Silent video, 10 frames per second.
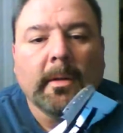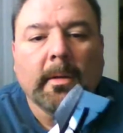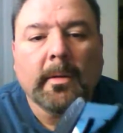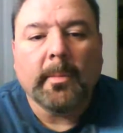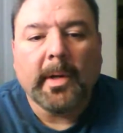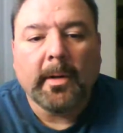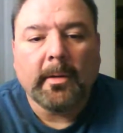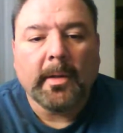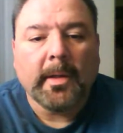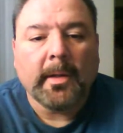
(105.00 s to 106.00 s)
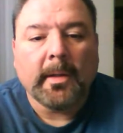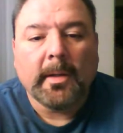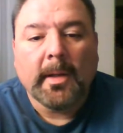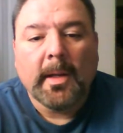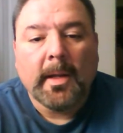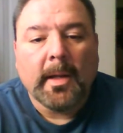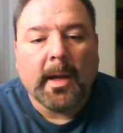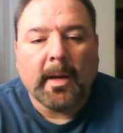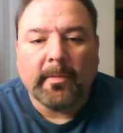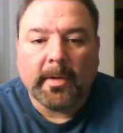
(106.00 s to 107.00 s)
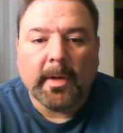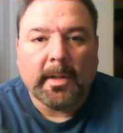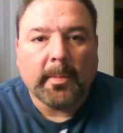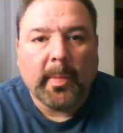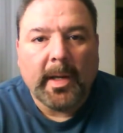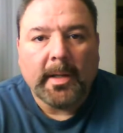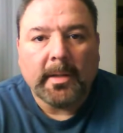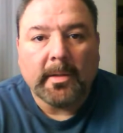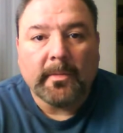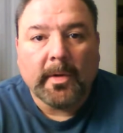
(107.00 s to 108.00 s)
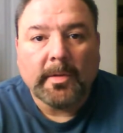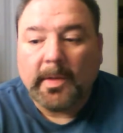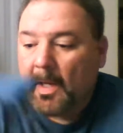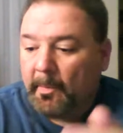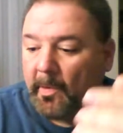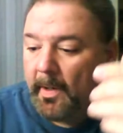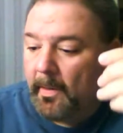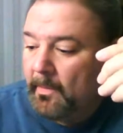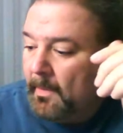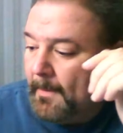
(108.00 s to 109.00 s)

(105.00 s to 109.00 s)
Apparently I forgot to paint it the first time around,